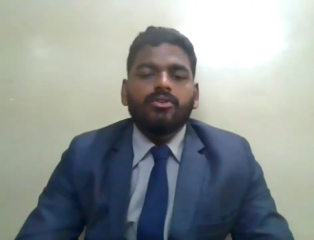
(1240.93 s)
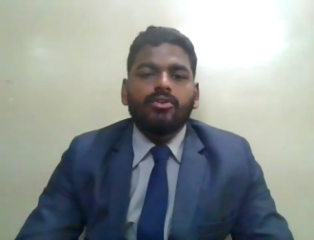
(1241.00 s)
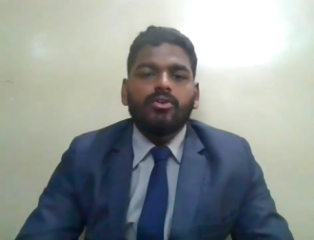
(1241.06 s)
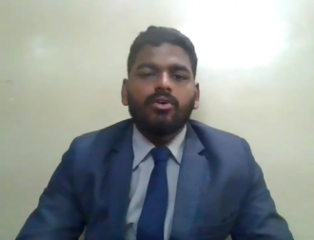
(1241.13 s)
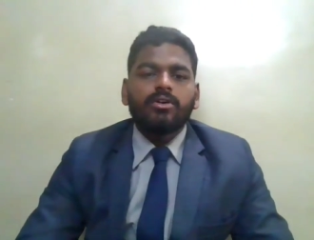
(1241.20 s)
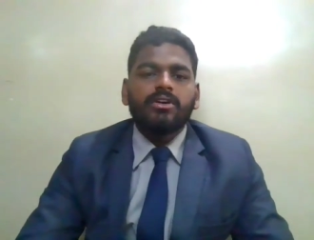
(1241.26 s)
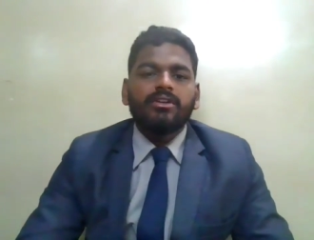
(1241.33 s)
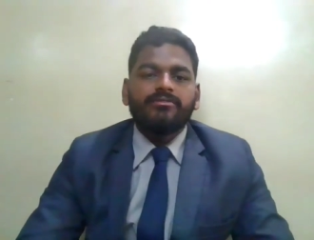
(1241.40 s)

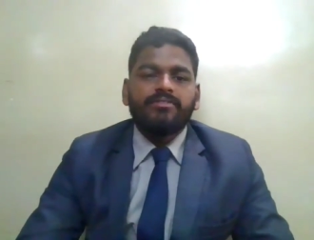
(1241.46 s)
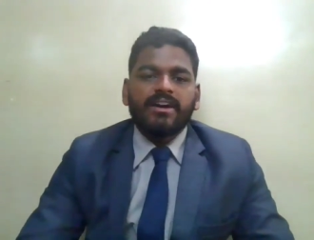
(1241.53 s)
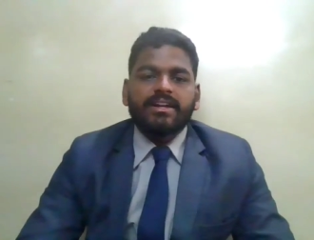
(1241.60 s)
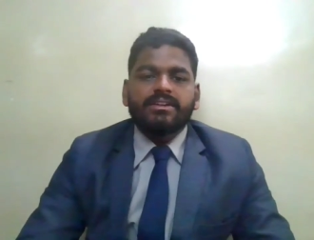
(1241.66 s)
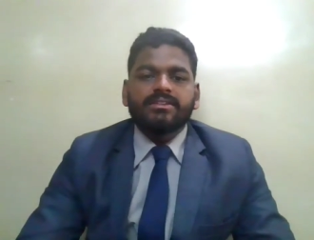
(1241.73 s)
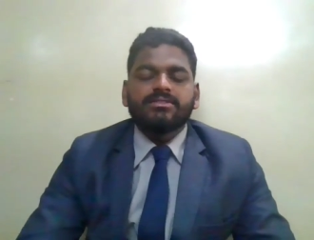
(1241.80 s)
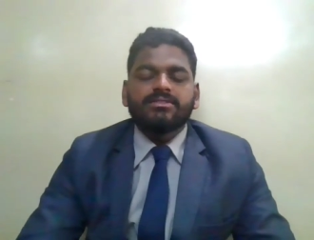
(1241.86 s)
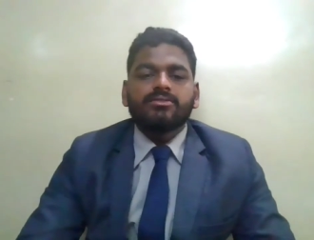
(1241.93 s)
Local
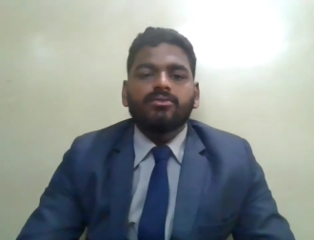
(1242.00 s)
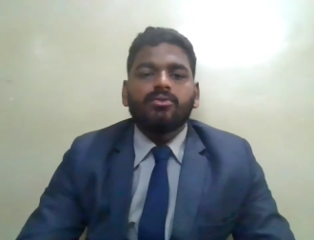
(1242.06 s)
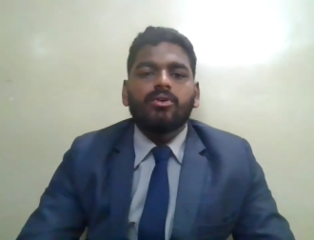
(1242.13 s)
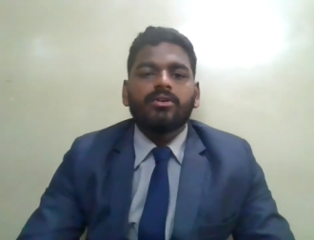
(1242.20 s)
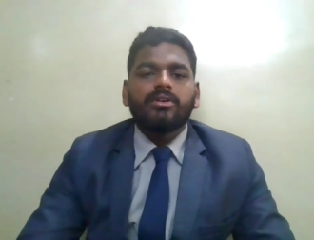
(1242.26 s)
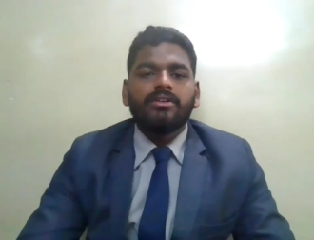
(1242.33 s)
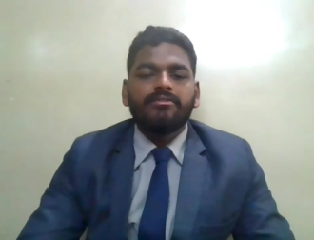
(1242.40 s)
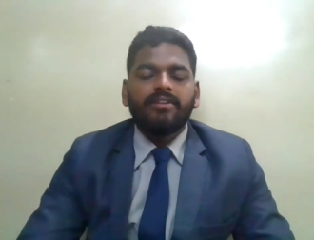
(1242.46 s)
factors.
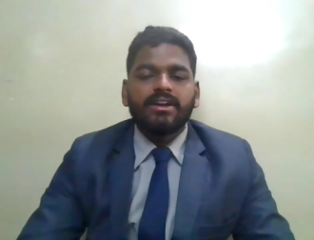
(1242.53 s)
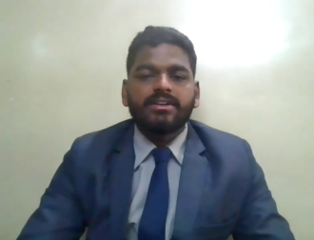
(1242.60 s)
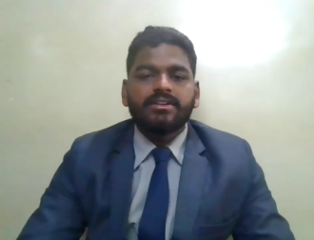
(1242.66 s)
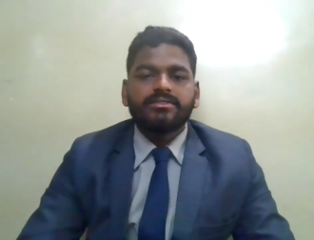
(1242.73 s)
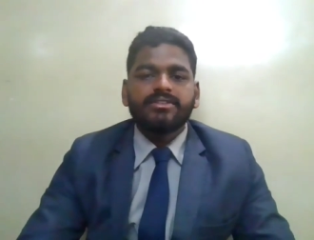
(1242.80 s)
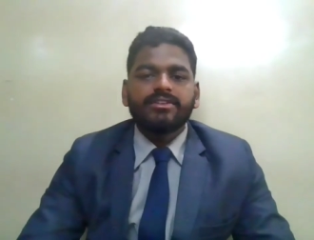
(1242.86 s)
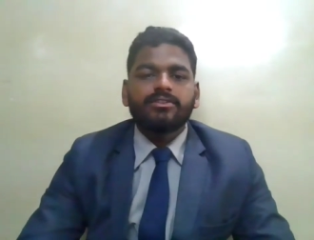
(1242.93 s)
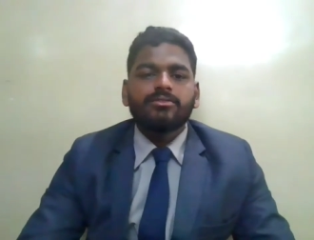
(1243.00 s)
Local
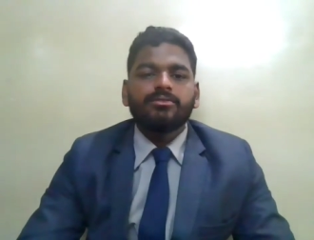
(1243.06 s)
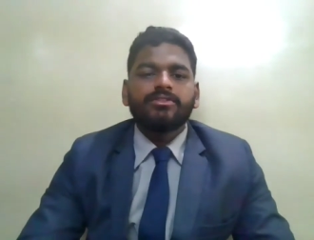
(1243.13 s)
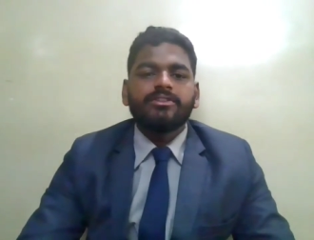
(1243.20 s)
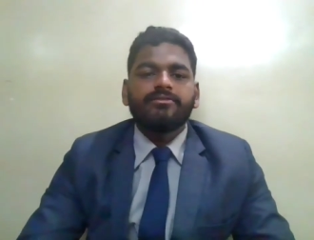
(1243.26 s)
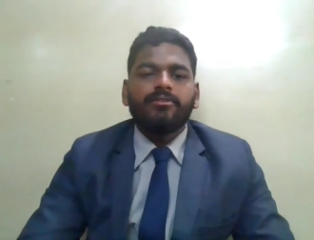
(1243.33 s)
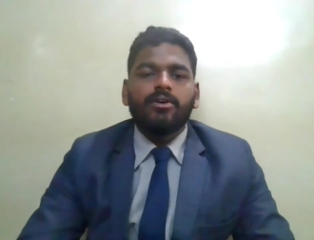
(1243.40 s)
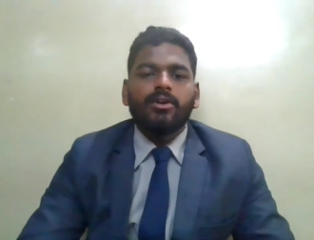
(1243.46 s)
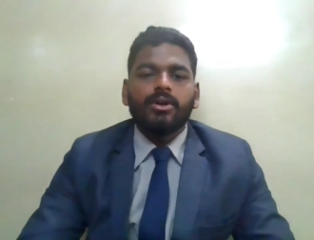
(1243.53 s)
factors include
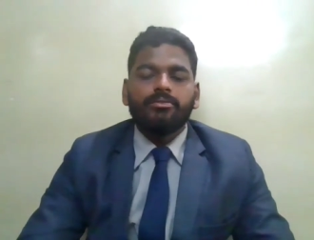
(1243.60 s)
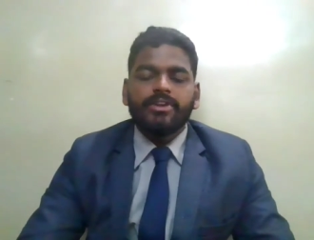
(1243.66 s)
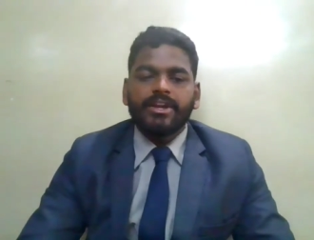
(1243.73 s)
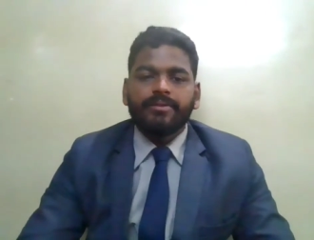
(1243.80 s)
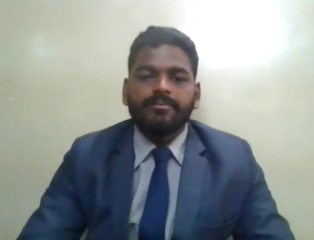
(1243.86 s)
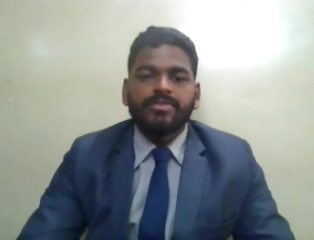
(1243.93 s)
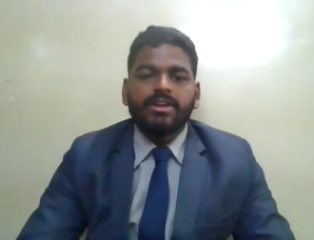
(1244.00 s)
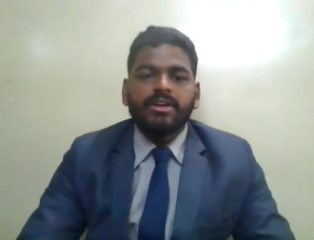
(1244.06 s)
the following: